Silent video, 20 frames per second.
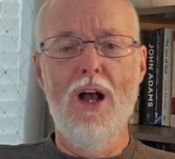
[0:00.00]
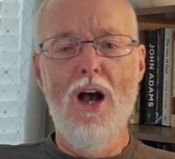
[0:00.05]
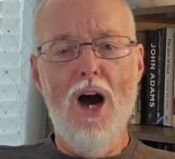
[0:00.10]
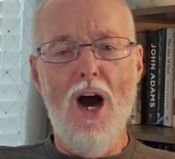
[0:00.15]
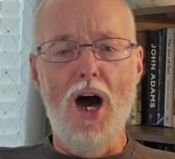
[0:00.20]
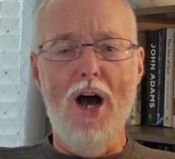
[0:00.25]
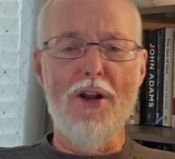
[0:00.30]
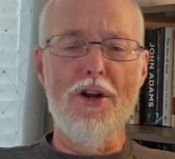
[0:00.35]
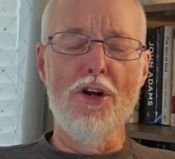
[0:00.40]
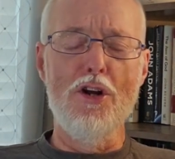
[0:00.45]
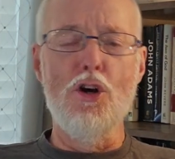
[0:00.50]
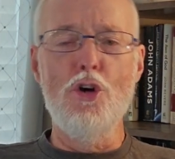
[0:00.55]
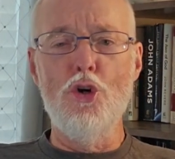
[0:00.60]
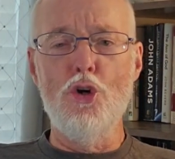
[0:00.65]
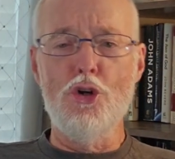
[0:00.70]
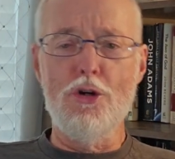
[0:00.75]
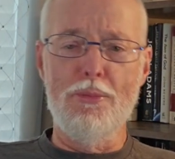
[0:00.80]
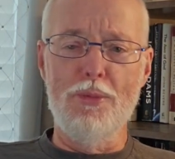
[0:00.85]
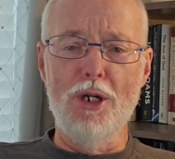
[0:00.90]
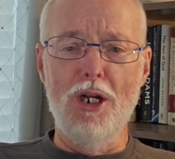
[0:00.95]
I don't know who
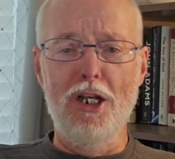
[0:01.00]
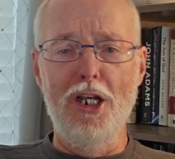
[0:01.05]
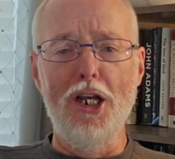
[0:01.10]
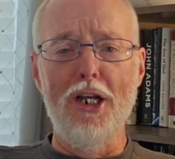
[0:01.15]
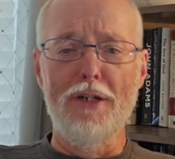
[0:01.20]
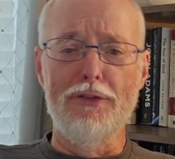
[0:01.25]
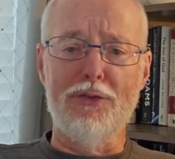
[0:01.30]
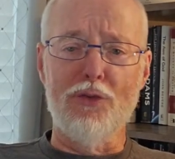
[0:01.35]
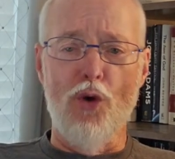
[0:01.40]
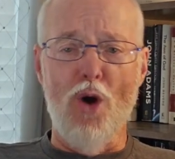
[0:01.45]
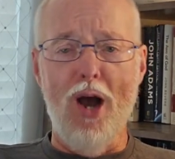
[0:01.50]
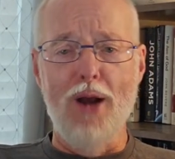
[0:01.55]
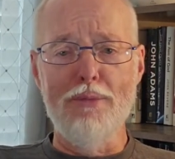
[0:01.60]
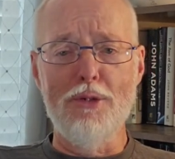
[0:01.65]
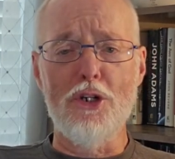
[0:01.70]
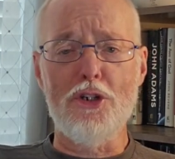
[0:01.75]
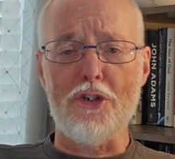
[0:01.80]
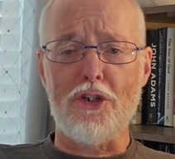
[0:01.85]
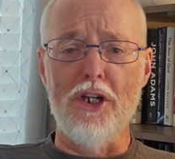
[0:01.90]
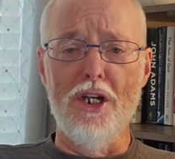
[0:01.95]
to believe, so I'm
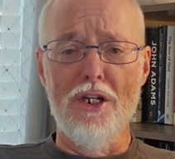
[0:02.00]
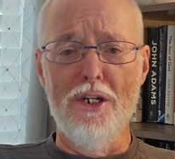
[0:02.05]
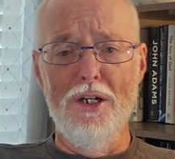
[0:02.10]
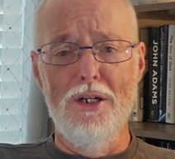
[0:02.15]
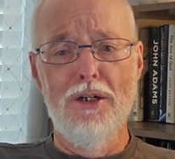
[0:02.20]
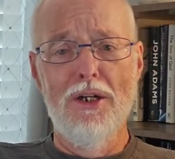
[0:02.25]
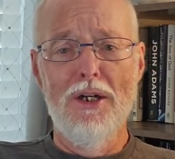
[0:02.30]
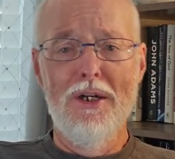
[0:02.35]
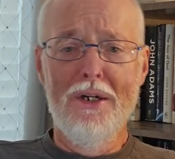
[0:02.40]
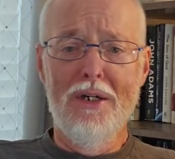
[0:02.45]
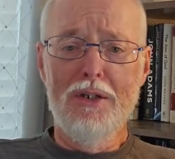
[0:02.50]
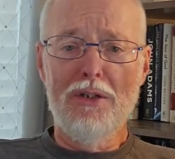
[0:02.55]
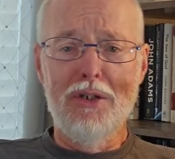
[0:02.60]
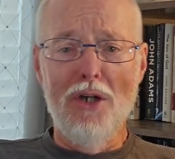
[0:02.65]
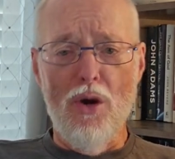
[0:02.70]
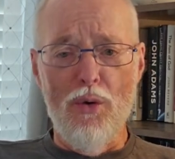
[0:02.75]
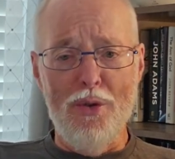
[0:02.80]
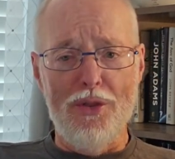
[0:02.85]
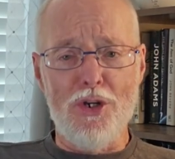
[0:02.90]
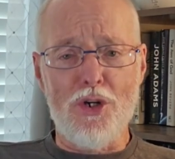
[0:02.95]
just gonna
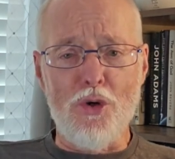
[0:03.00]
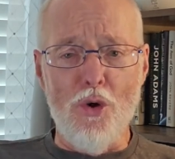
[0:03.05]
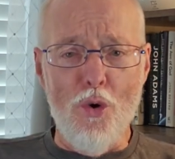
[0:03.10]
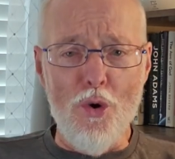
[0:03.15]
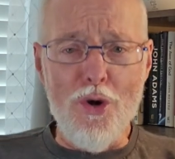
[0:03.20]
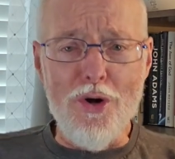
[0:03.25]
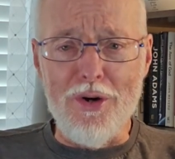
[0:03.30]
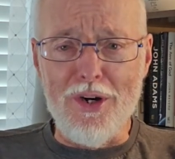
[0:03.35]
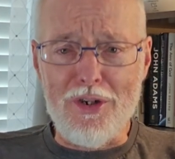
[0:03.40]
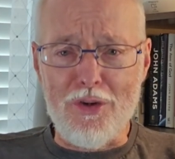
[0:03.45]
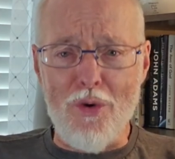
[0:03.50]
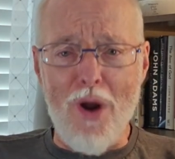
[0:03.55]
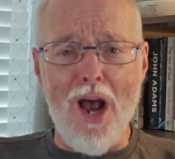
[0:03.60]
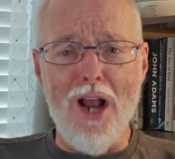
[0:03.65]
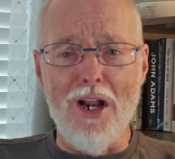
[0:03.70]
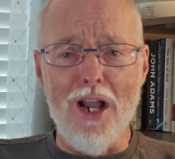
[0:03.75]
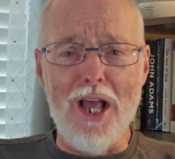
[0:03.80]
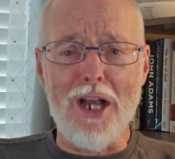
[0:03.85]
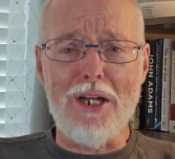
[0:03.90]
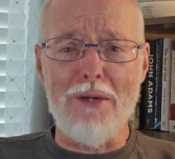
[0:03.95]
go in the corner and cry
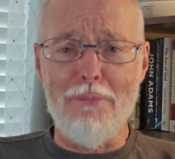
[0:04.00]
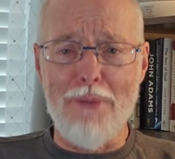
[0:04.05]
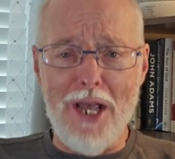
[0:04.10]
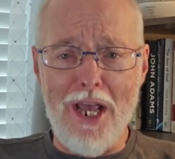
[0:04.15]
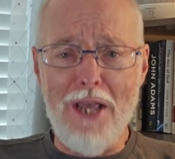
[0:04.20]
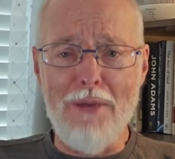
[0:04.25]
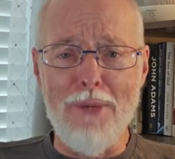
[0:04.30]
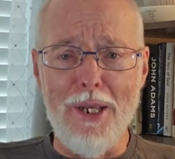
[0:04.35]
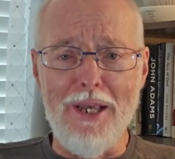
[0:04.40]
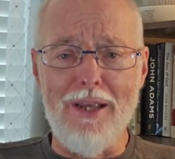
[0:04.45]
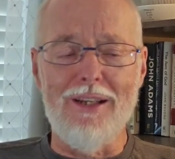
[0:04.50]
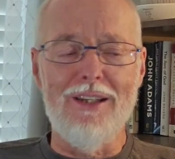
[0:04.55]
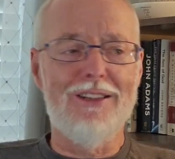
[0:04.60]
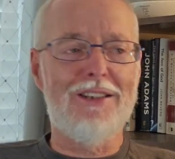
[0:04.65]
like a baby.